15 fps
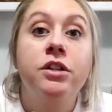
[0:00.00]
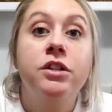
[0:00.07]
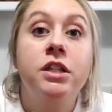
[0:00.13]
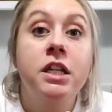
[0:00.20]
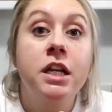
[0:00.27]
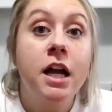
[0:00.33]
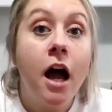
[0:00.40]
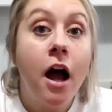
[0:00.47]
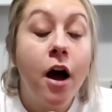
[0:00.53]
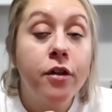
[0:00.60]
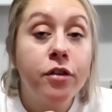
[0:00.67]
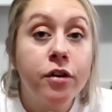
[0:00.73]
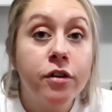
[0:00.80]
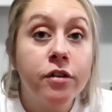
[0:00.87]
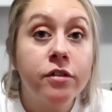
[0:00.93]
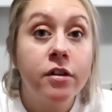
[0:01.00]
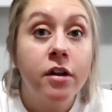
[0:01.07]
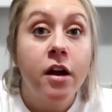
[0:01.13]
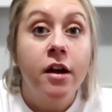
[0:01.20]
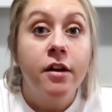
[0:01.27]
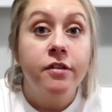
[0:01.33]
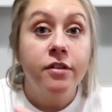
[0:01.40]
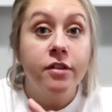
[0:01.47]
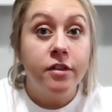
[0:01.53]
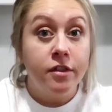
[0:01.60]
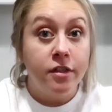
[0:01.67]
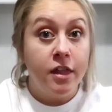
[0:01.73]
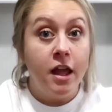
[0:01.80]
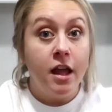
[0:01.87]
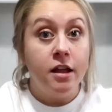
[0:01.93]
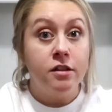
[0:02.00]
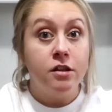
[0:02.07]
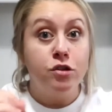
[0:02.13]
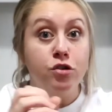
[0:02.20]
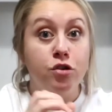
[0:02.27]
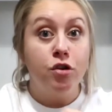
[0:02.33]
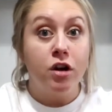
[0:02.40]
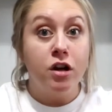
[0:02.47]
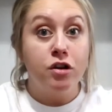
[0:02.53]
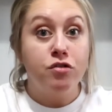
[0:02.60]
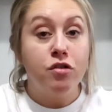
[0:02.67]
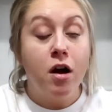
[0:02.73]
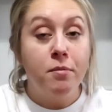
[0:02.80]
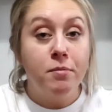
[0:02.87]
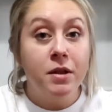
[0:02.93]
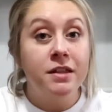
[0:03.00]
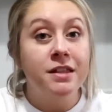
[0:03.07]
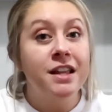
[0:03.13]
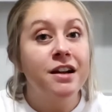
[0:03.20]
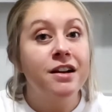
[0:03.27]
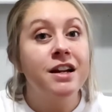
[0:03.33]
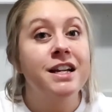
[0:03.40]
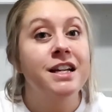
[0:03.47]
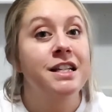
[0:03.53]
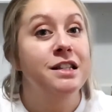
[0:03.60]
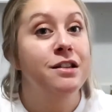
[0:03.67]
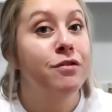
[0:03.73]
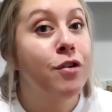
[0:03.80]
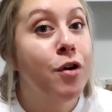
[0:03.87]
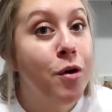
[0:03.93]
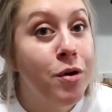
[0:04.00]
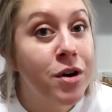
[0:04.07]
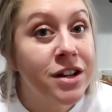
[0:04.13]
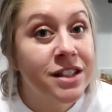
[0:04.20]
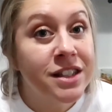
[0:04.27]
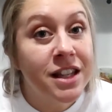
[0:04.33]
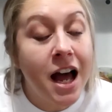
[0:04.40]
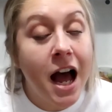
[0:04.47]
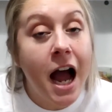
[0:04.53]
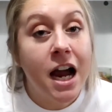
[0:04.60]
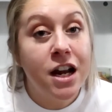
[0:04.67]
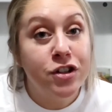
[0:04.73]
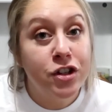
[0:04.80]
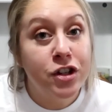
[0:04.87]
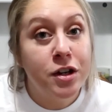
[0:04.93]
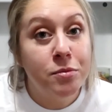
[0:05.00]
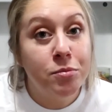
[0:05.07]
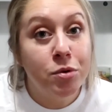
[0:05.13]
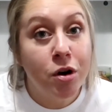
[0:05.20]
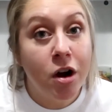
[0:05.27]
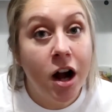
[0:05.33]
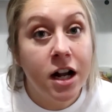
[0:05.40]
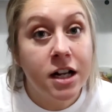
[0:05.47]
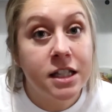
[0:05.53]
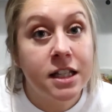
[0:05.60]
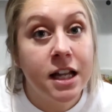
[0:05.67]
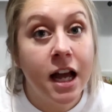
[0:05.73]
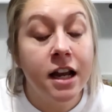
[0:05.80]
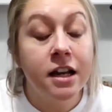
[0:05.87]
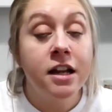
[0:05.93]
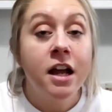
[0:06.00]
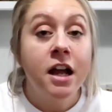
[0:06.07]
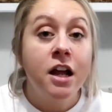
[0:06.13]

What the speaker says: The other thing that you're gonna drop in there is, of course, hydrogen peroxide.